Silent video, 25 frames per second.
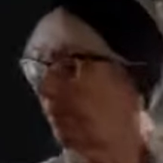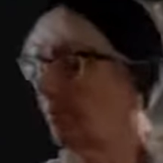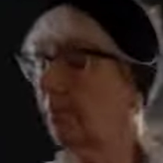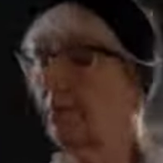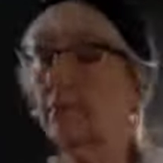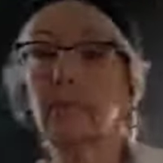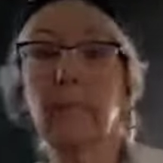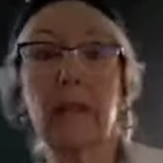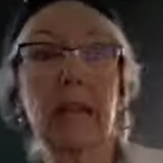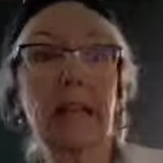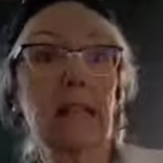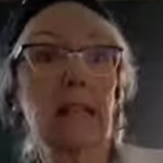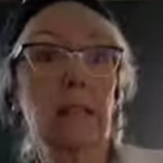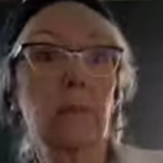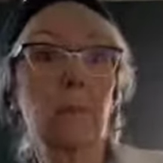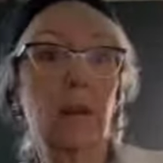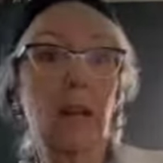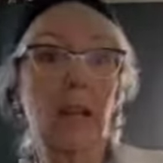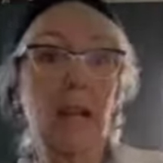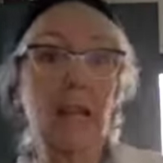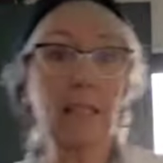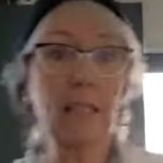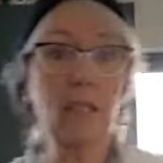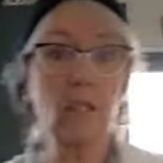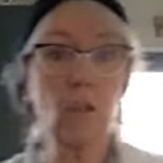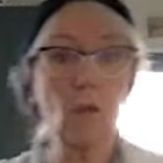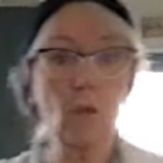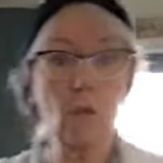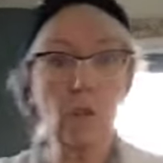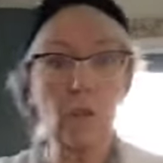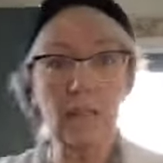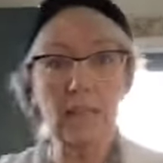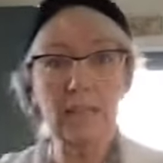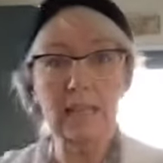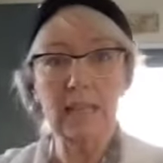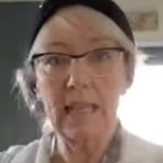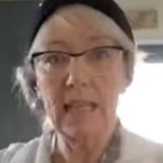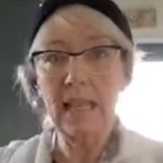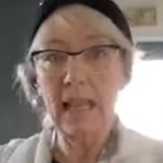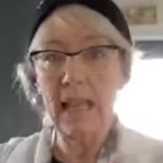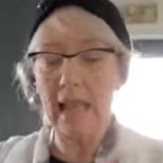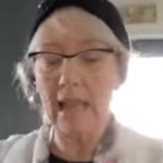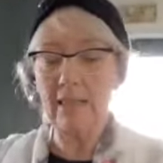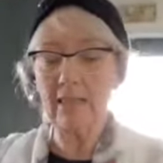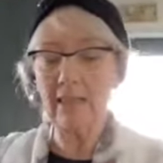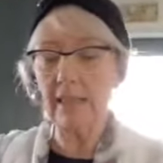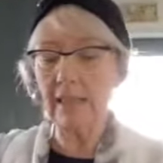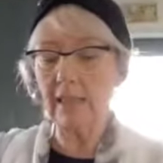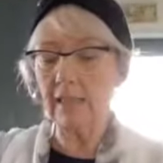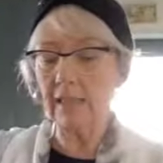Makes them last longer. And
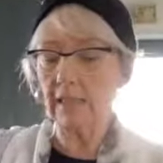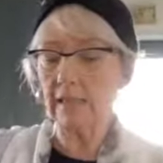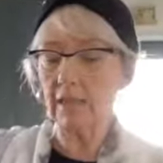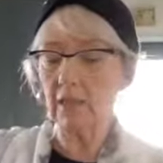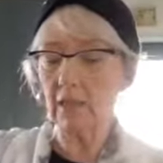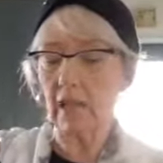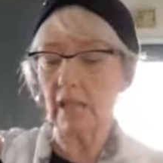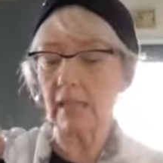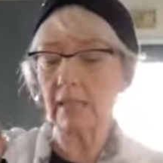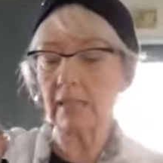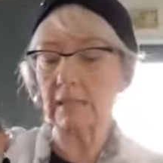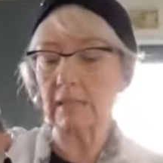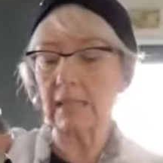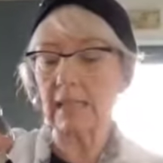then just